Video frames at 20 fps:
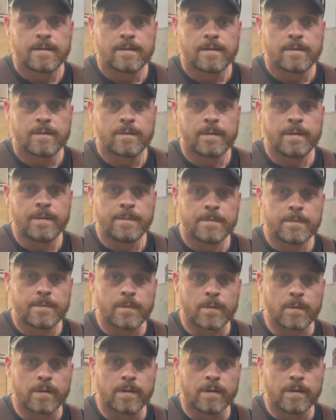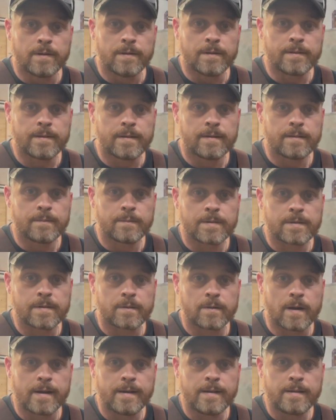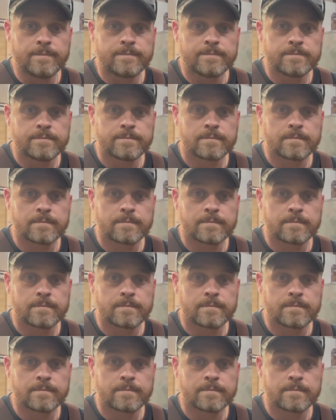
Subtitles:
Well, we're all done with the grinding.